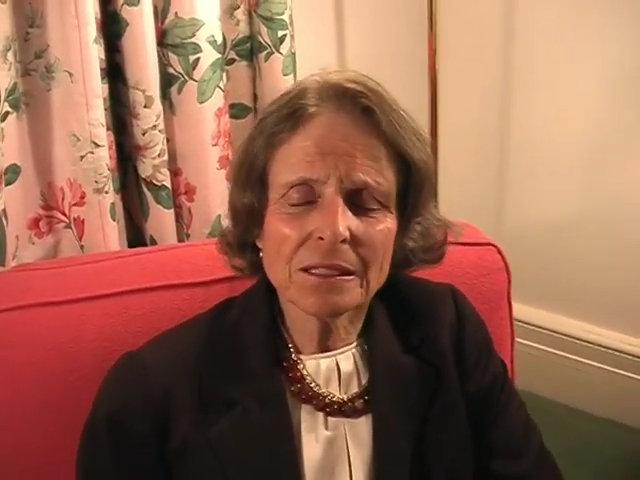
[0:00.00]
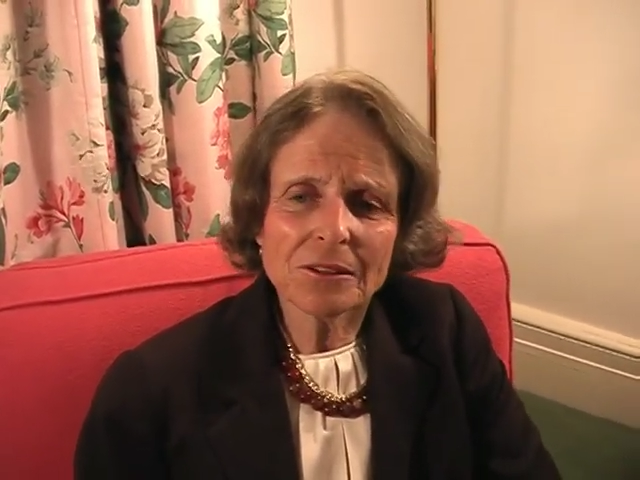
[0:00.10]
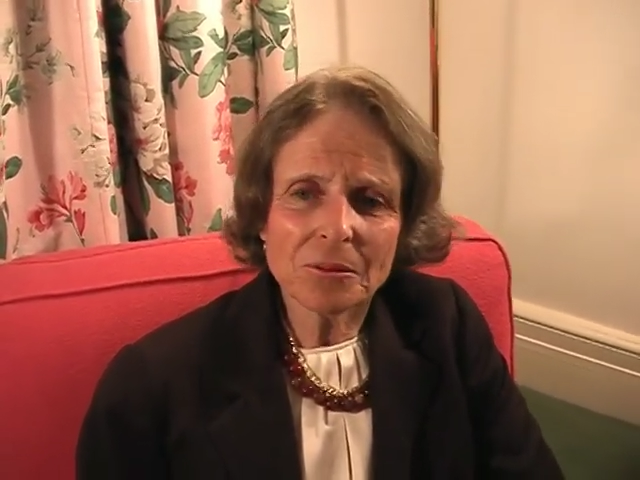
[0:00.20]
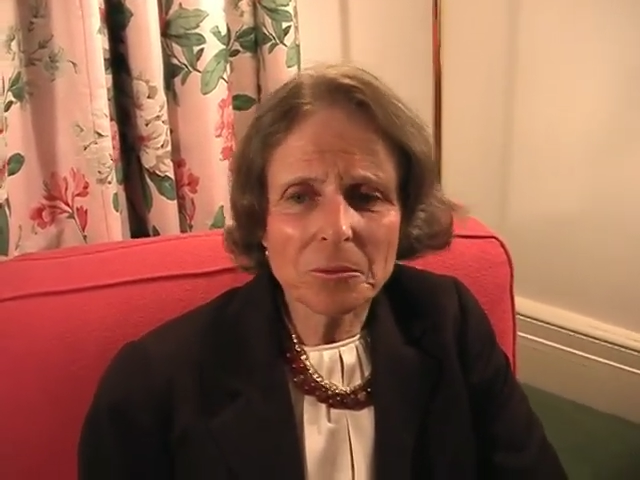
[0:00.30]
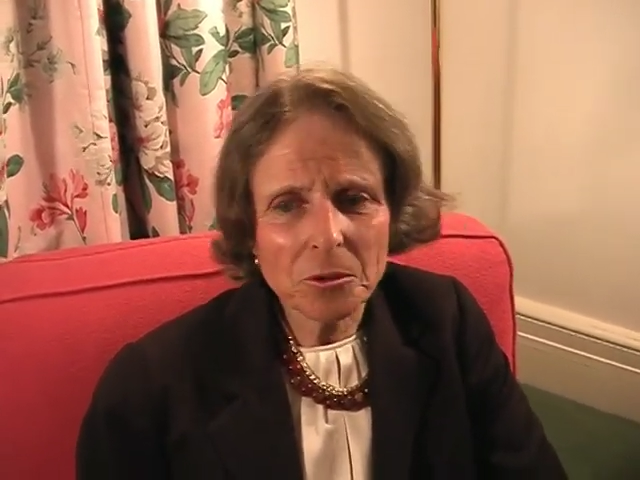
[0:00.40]
you
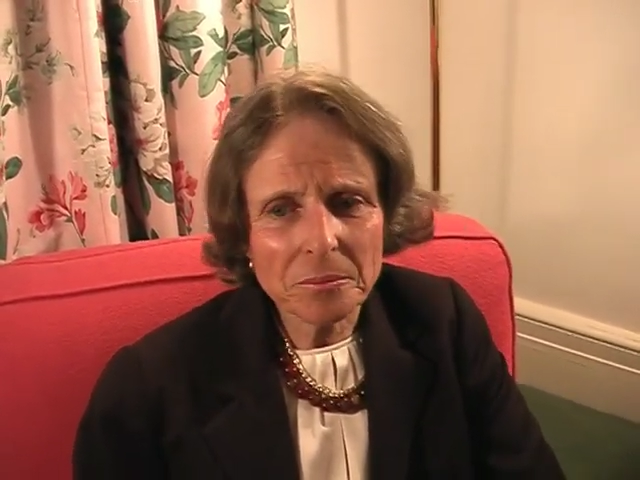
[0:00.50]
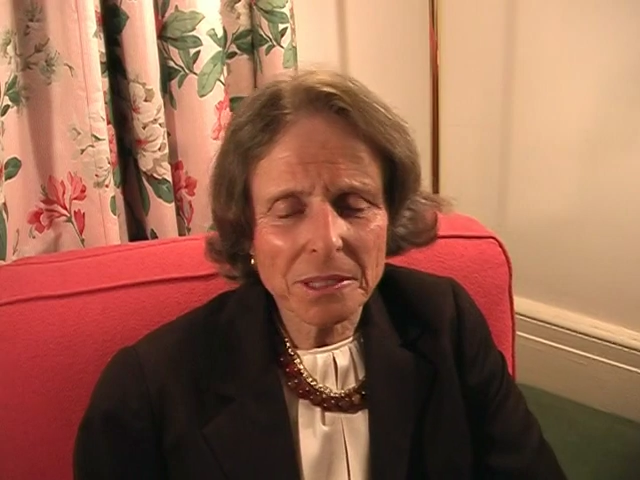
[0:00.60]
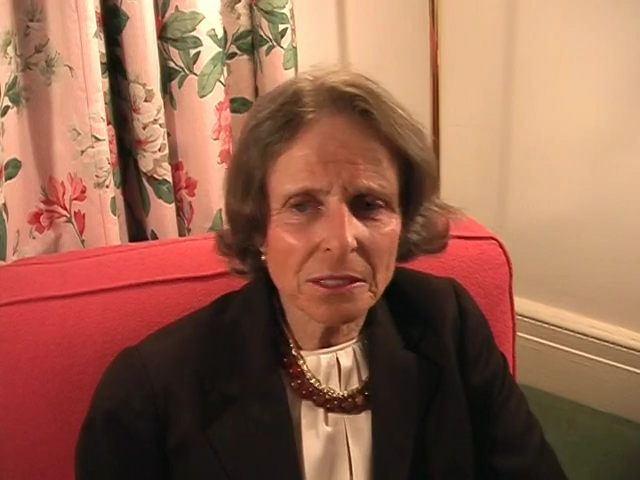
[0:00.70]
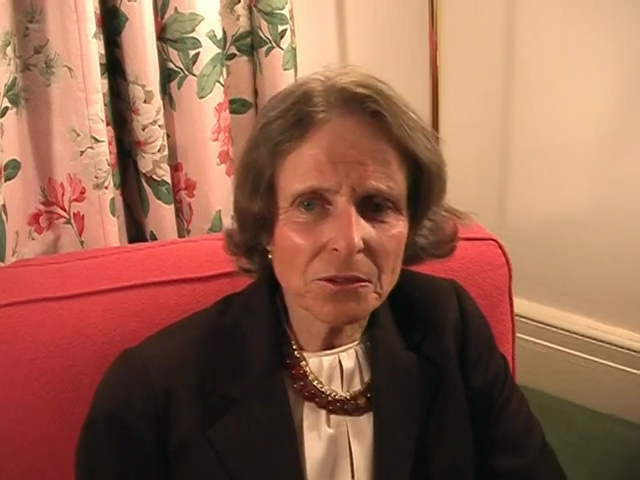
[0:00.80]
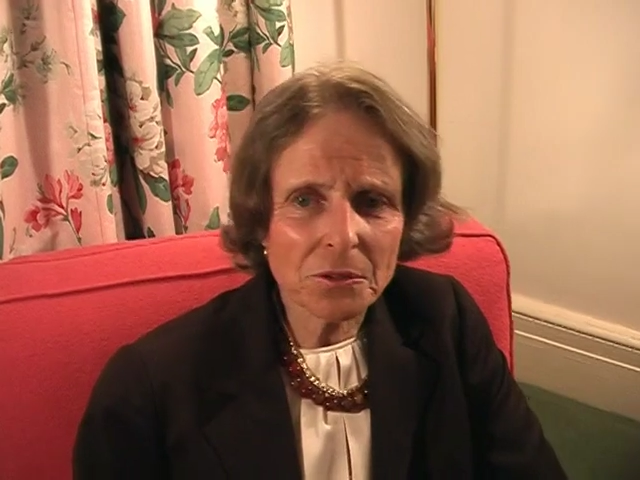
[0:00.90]
know, more
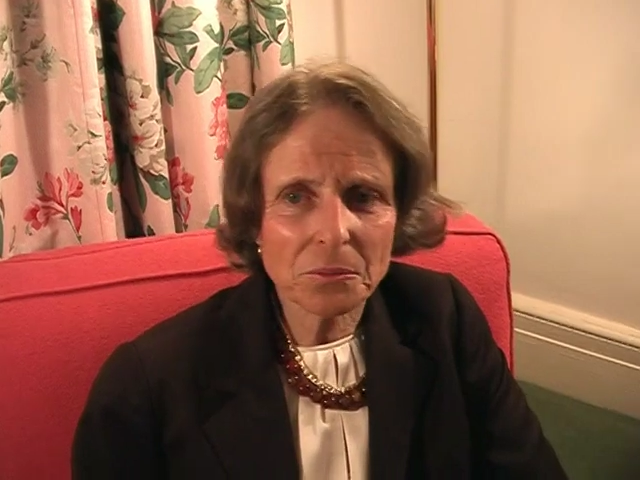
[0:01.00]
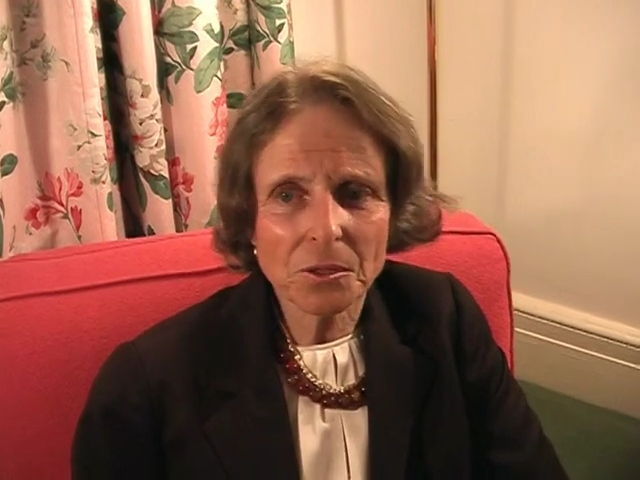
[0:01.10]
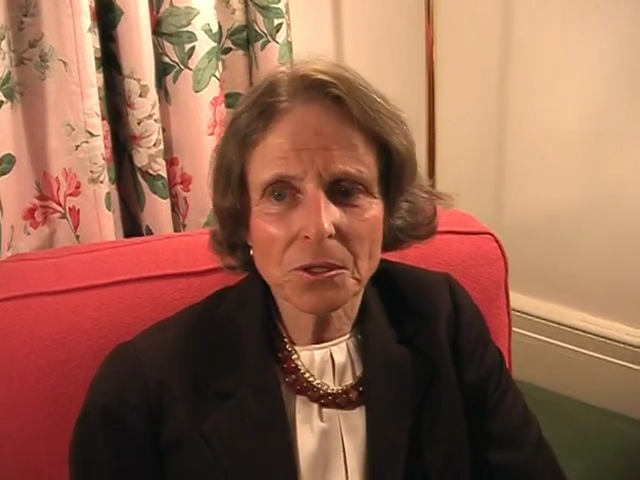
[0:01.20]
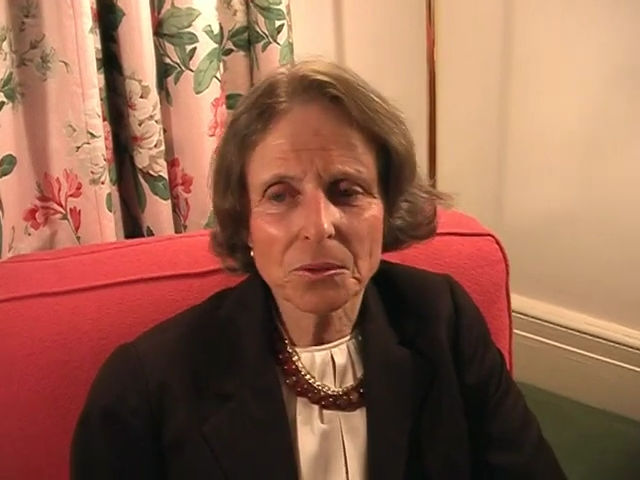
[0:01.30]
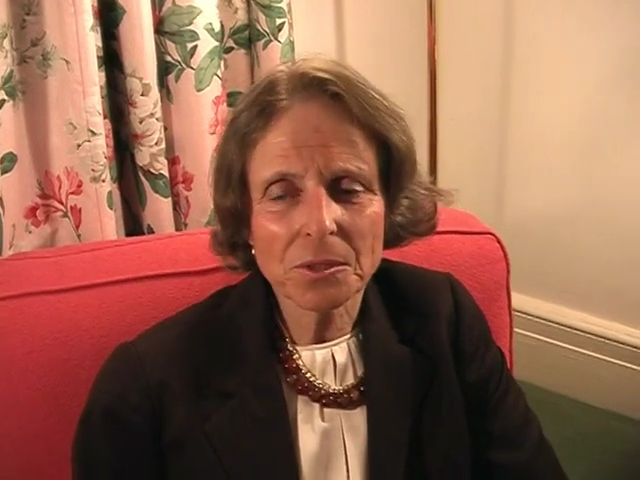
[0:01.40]
middle of the
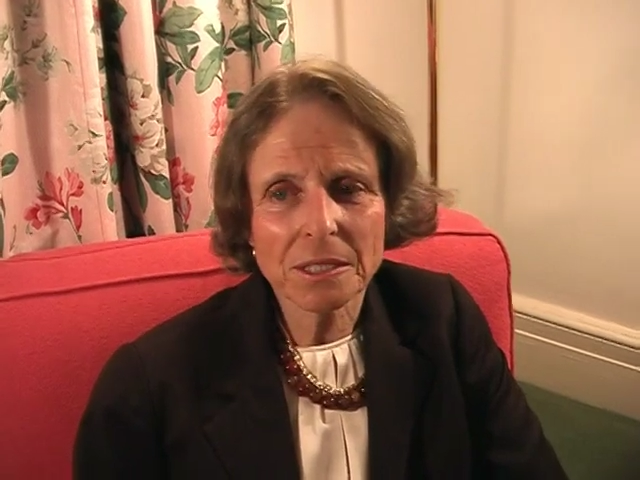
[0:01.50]
road